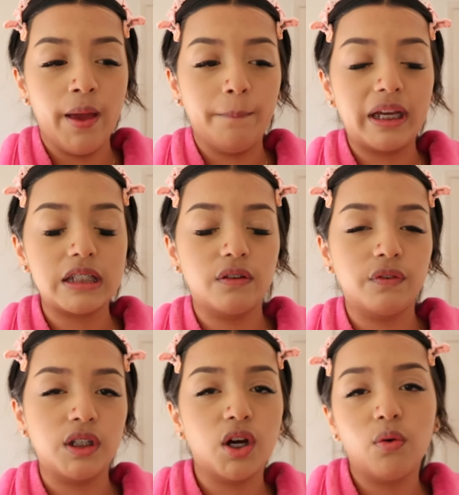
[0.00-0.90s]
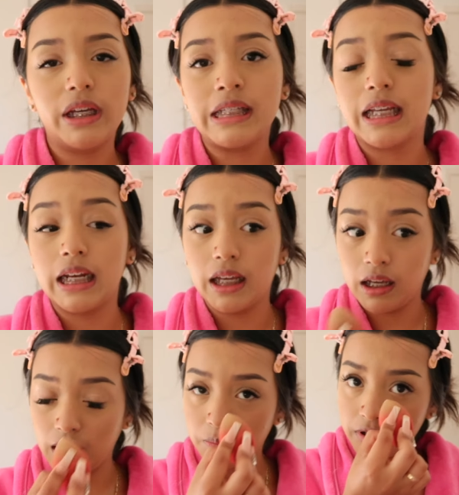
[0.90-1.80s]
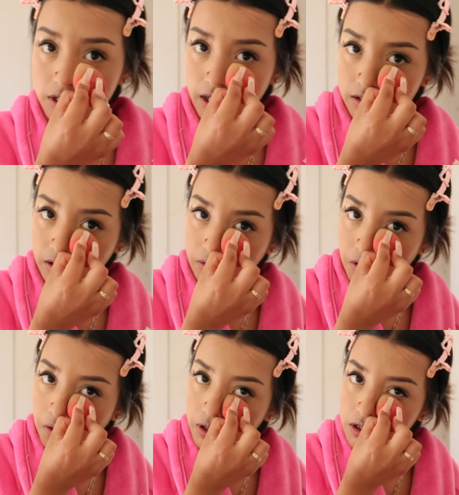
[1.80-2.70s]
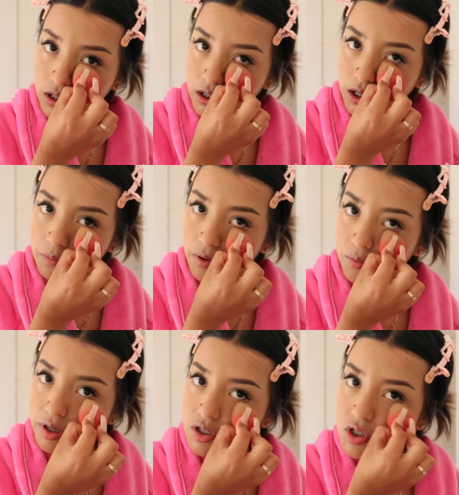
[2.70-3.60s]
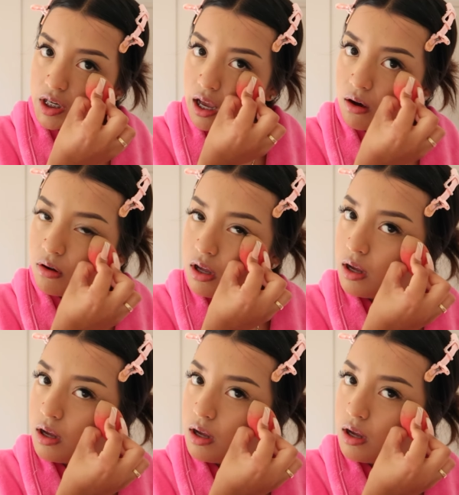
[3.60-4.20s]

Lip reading: Because if you don't, he's gonna keep on texting you, girl. He's gonna keep on reaching out.